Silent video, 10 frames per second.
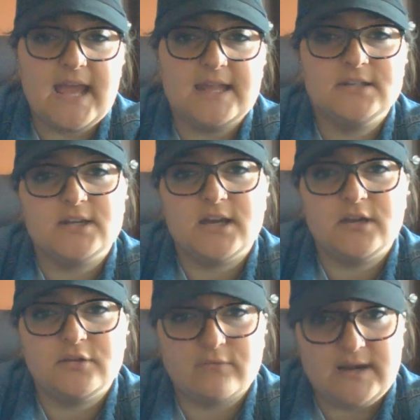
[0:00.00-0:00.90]
and
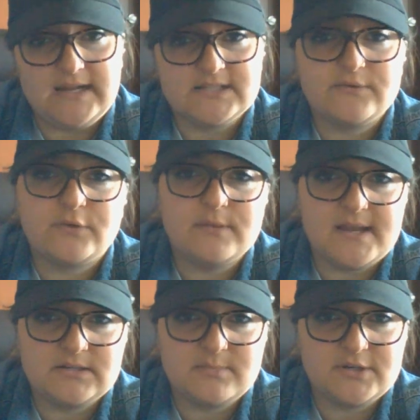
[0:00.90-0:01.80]
the ratings for the
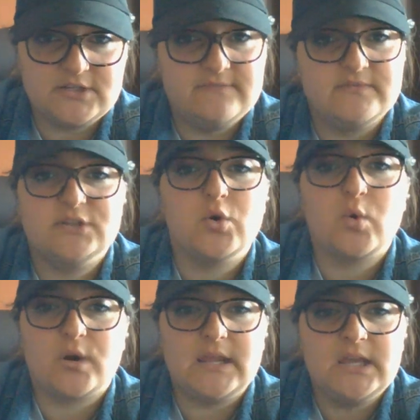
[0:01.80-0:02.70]
Beck Depression
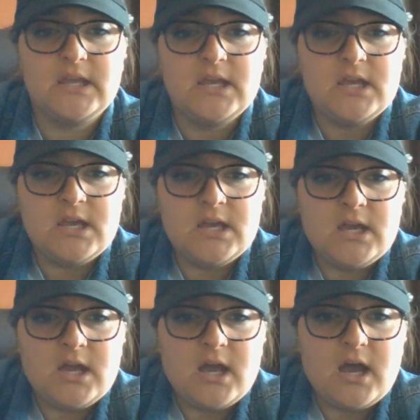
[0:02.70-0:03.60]
Inventory.
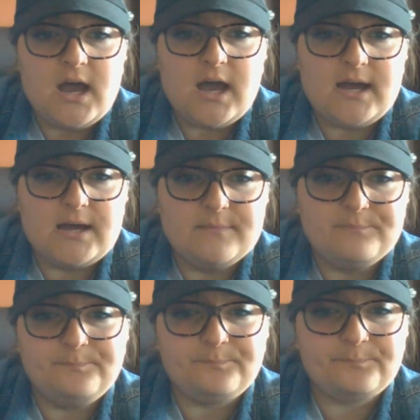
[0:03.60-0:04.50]
A
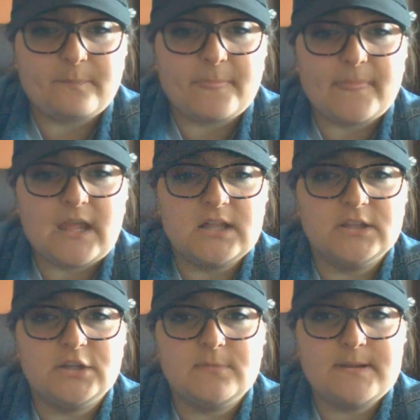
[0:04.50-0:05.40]

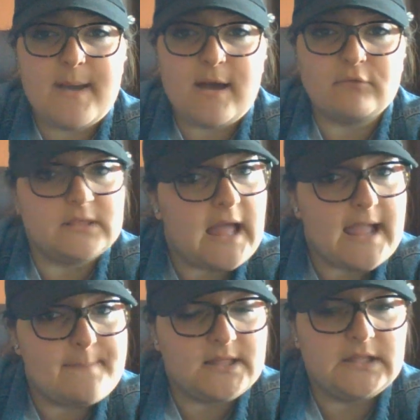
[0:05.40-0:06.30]
little bit about
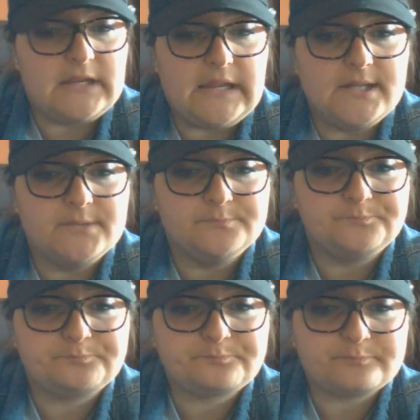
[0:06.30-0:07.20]
reliability.
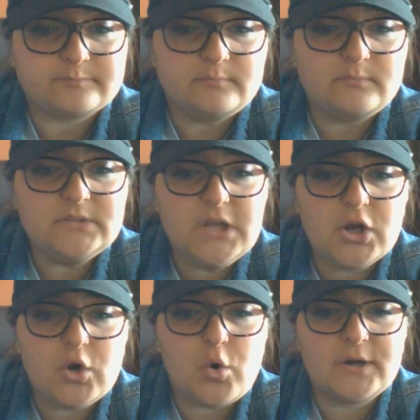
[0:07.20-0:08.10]

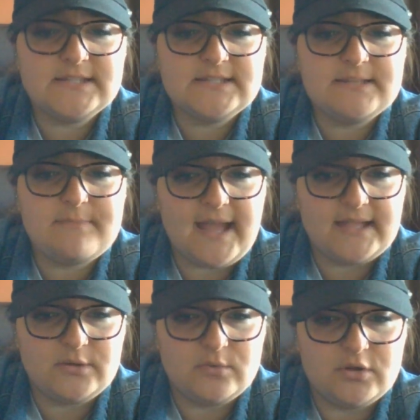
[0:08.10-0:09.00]
According to the
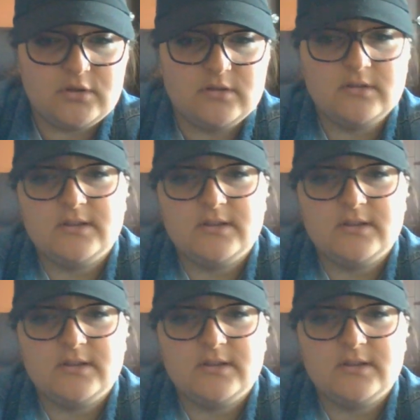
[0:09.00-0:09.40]
manual,